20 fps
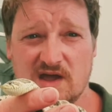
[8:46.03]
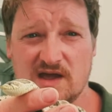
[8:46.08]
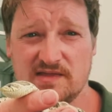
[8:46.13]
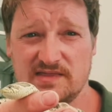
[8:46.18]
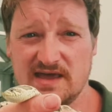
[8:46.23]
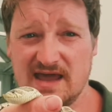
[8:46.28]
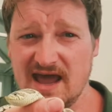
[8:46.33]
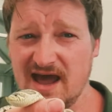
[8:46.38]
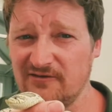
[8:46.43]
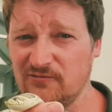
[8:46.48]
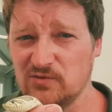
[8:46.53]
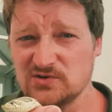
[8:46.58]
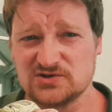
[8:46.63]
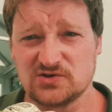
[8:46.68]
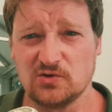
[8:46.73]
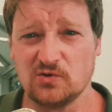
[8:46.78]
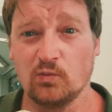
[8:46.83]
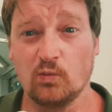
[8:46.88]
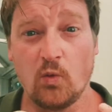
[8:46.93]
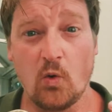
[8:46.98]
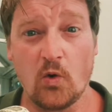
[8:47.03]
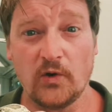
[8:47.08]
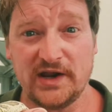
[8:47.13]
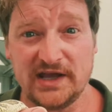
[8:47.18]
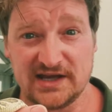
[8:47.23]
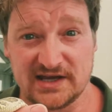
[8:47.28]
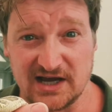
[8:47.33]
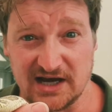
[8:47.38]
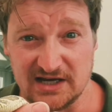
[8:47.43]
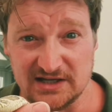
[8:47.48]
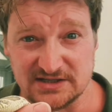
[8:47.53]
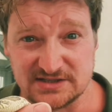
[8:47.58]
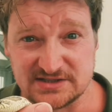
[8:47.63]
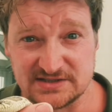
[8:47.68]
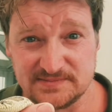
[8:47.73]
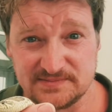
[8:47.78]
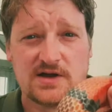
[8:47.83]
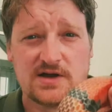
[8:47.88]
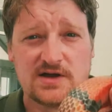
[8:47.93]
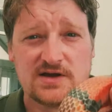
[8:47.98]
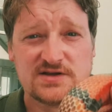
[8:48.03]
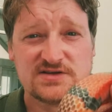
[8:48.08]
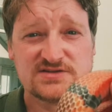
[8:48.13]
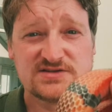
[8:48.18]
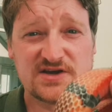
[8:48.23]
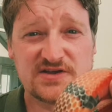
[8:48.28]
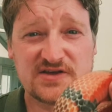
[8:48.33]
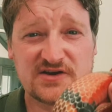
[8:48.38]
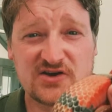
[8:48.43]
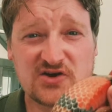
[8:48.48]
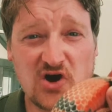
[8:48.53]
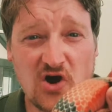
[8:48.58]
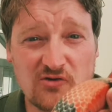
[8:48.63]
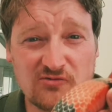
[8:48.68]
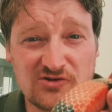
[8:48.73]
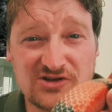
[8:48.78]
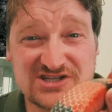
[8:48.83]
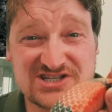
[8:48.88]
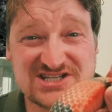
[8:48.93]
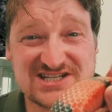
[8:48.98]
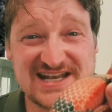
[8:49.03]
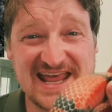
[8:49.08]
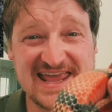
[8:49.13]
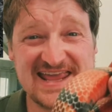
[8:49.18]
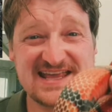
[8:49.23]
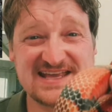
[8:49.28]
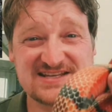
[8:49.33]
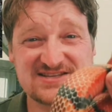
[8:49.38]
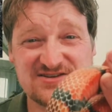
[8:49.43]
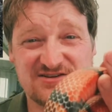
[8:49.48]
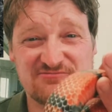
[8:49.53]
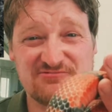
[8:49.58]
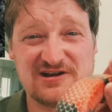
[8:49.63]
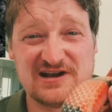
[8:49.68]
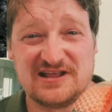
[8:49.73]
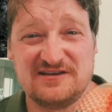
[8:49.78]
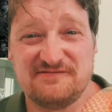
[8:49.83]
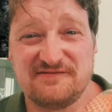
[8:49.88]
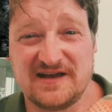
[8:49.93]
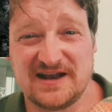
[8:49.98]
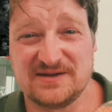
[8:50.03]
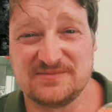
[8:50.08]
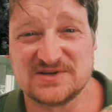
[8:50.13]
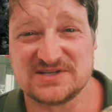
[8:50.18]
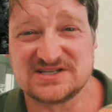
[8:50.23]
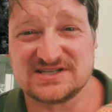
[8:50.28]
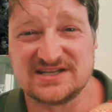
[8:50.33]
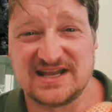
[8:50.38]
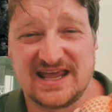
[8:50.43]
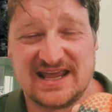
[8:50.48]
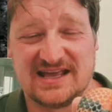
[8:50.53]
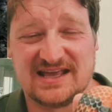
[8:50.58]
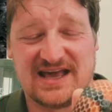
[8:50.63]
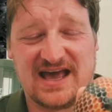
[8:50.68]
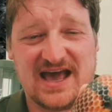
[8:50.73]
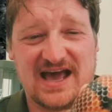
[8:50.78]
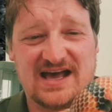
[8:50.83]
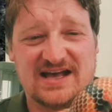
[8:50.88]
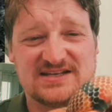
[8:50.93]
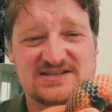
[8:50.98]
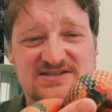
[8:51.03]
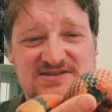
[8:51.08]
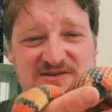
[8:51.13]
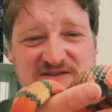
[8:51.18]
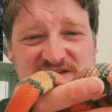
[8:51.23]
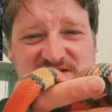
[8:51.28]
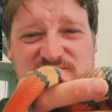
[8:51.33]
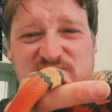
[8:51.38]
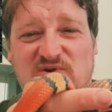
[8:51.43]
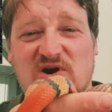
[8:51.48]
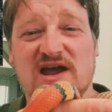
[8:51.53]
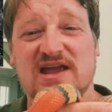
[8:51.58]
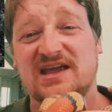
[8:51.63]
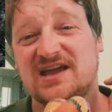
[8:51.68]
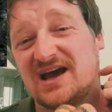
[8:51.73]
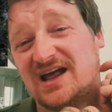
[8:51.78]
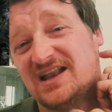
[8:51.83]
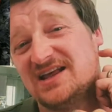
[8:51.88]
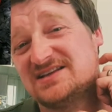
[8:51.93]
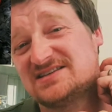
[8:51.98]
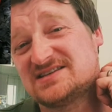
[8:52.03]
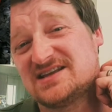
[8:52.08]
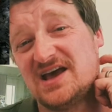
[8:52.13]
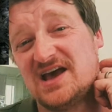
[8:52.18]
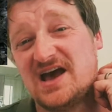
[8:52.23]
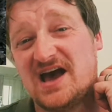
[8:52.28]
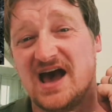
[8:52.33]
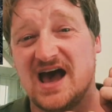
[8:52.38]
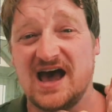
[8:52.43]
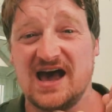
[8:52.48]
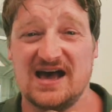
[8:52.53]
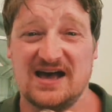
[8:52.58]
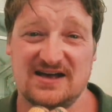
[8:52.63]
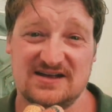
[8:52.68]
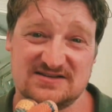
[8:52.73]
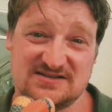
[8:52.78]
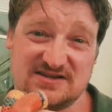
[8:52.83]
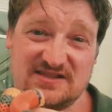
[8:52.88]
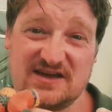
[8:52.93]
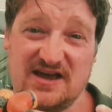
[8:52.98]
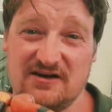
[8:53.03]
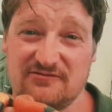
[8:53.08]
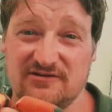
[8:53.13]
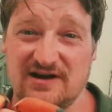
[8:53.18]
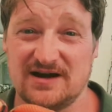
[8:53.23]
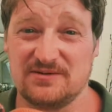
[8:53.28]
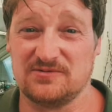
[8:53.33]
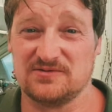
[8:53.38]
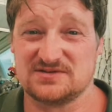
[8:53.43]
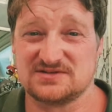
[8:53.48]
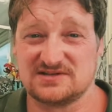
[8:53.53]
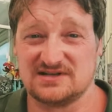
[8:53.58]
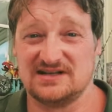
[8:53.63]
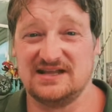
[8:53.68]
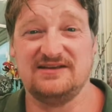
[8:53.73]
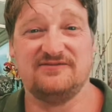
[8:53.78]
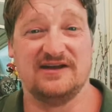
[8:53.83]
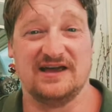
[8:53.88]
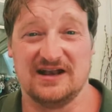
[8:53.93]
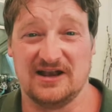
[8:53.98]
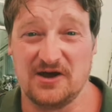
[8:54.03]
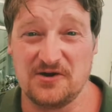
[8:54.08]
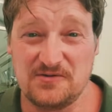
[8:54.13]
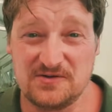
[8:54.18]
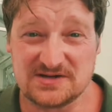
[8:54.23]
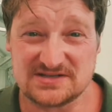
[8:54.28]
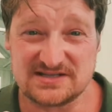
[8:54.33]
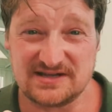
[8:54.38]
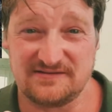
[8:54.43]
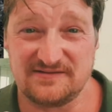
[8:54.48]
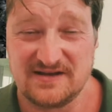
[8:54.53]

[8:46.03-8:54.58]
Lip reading: they have what's called warning colours. So the coral snake is a really venomous snake. It's got these bright colours so that other animals leave it alone because